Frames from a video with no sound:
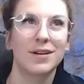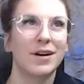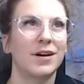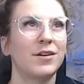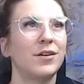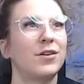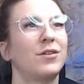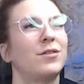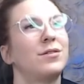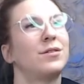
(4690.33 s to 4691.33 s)
I don't
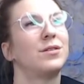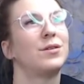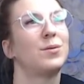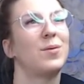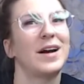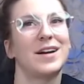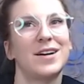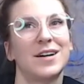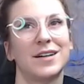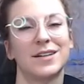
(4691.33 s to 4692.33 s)
know. Why
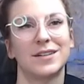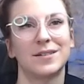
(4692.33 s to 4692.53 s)
not?